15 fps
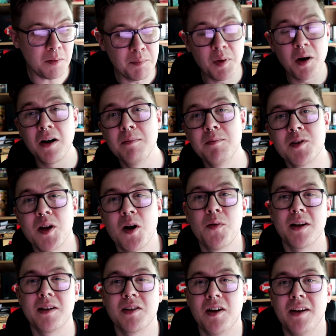But I'm so
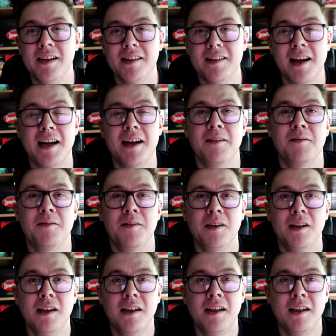excited to have
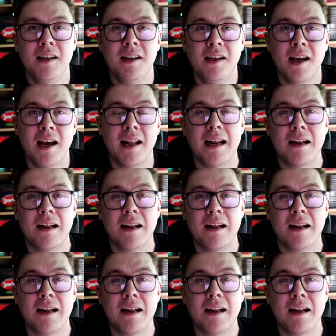an